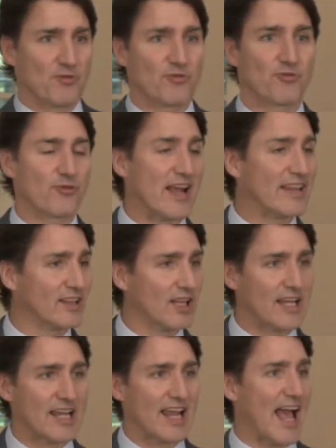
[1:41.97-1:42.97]

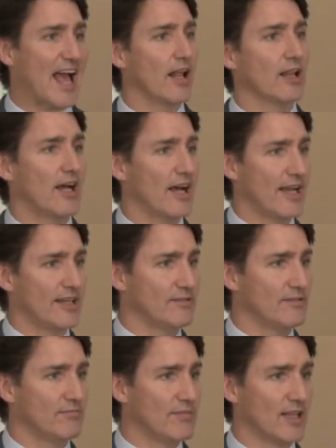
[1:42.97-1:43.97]
friendly allied
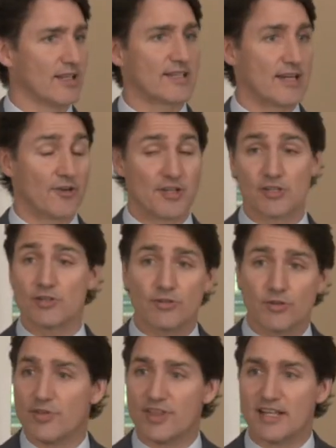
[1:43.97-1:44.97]
militaries who
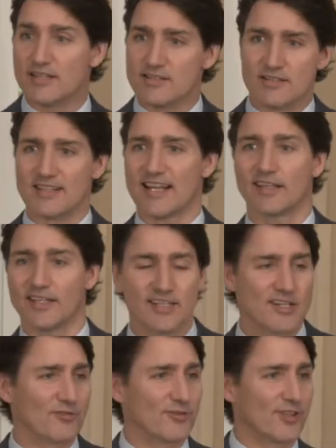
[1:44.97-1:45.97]
do things slightly
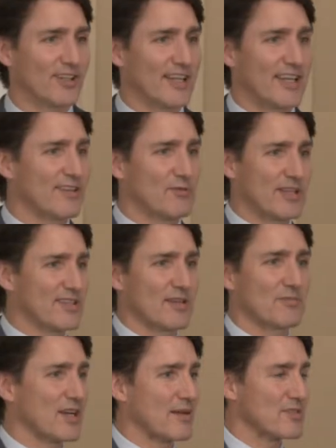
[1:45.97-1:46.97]
differently with
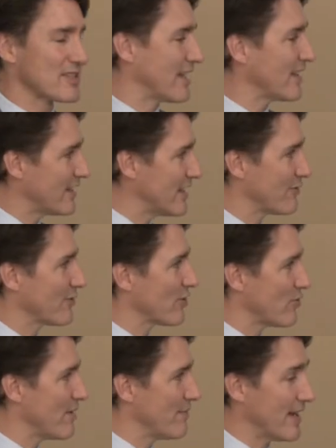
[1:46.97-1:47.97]
sometimes slightly different
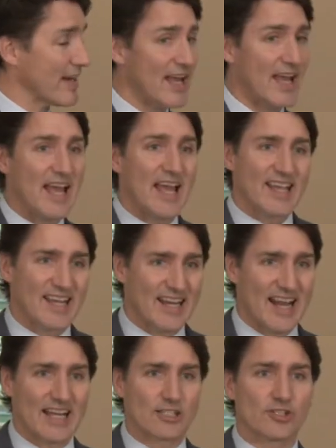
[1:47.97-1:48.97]
equipment
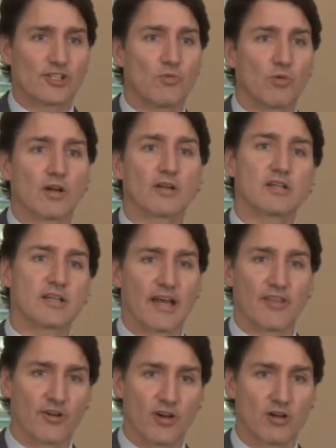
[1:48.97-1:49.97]
can actually work
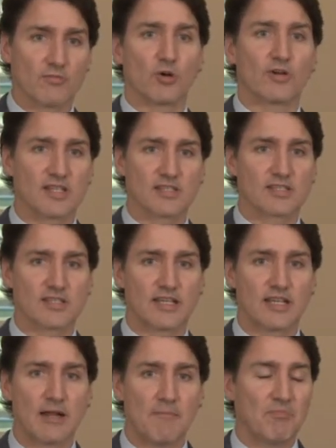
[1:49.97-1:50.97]
together
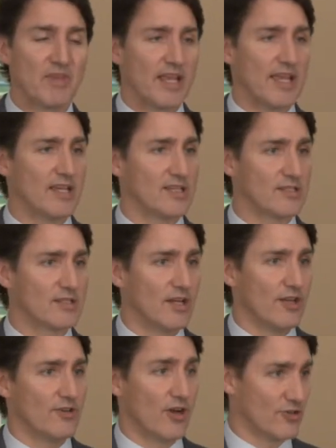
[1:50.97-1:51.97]
harmoniously is
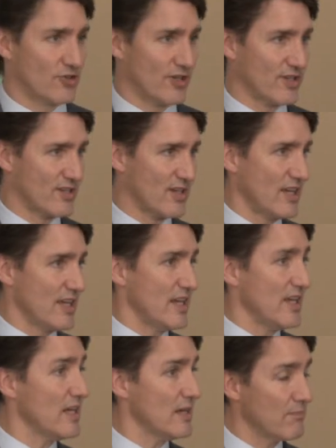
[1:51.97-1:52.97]
not just
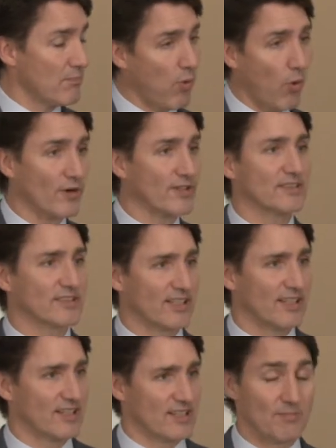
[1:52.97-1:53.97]

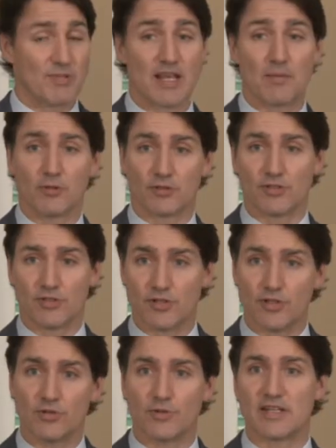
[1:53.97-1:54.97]
important to be able to
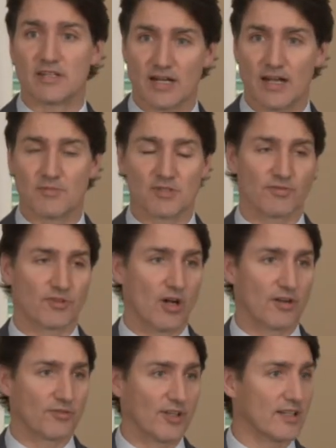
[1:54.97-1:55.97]
do in times of
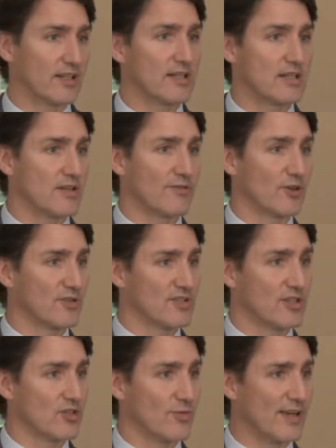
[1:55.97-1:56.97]
conflict and difficult
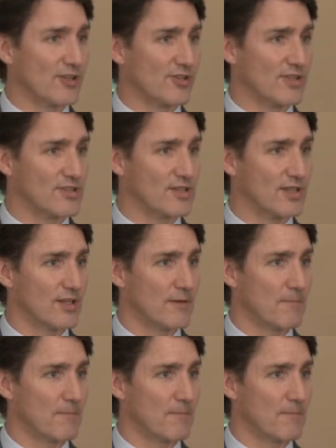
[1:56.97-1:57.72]
situations.